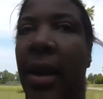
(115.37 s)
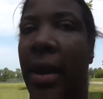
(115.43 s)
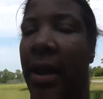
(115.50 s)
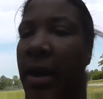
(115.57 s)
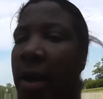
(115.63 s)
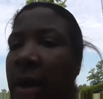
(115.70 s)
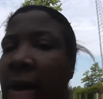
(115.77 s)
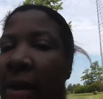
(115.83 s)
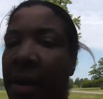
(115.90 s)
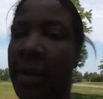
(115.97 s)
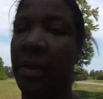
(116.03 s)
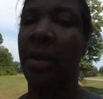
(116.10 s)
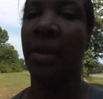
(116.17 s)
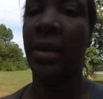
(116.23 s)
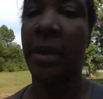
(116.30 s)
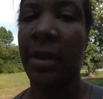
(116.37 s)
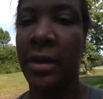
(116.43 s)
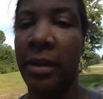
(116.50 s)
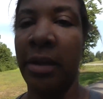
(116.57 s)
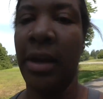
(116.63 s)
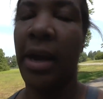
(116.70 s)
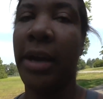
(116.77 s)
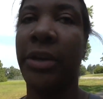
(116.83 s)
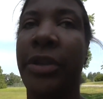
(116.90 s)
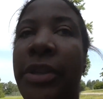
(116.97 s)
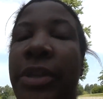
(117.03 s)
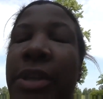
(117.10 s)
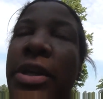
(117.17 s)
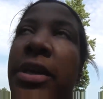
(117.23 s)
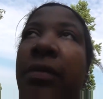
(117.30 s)
and
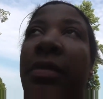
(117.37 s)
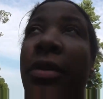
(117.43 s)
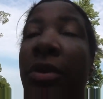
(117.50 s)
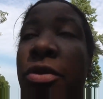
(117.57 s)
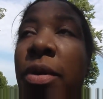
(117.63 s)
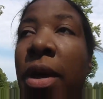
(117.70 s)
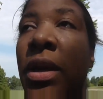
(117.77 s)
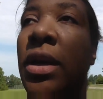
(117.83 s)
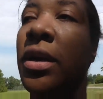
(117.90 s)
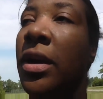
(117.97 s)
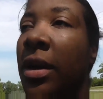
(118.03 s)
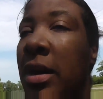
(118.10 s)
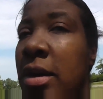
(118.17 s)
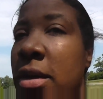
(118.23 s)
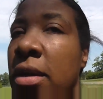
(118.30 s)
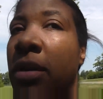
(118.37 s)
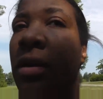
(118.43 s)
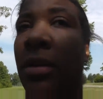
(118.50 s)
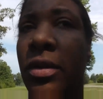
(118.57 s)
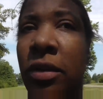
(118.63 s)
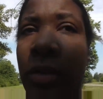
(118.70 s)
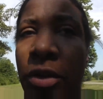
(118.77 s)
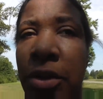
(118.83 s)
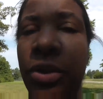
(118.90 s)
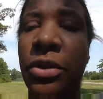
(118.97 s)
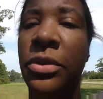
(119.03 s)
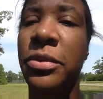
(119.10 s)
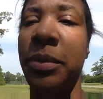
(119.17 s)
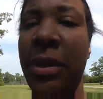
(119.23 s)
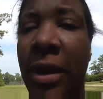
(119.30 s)
Actually, she even drank her
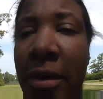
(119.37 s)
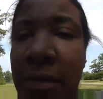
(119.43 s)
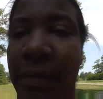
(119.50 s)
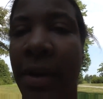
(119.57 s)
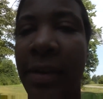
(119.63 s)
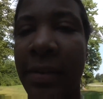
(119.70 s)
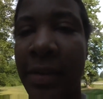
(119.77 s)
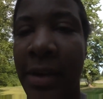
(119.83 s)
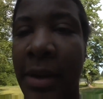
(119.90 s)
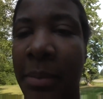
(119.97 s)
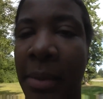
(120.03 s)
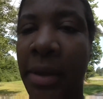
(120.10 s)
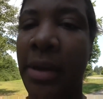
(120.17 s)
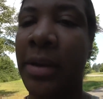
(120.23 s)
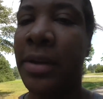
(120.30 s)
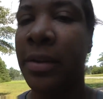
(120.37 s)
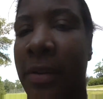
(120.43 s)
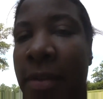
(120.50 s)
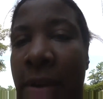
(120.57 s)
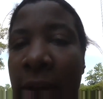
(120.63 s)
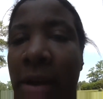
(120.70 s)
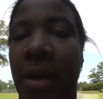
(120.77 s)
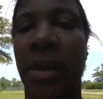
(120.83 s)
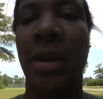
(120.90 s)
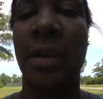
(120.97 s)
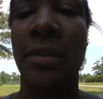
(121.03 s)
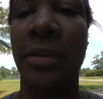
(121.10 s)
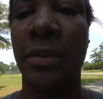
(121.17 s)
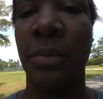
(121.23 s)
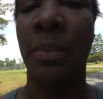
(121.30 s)
juice without fussing at me because
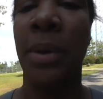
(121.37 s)
it's this